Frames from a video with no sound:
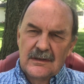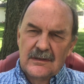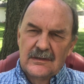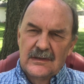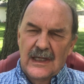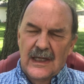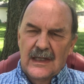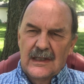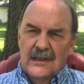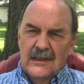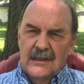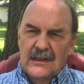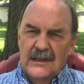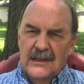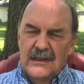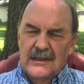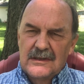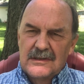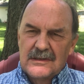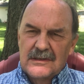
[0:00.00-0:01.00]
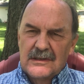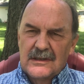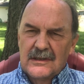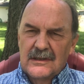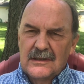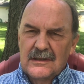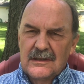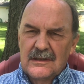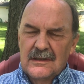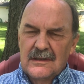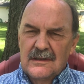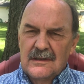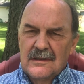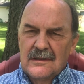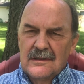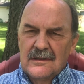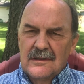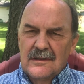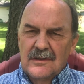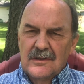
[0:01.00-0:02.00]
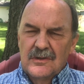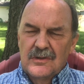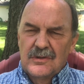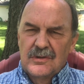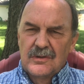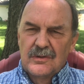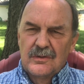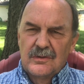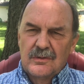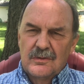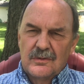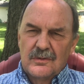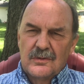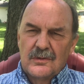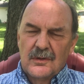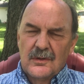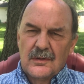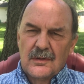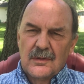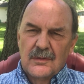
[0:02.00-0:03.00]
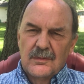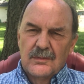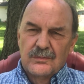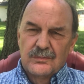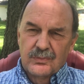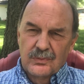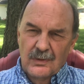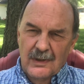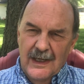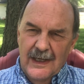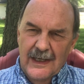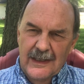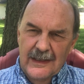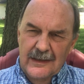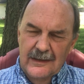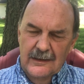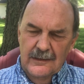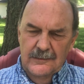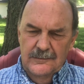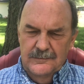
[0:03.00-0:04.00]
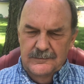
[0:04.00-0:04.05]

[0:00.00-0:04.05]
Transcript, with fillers: that leads to pride,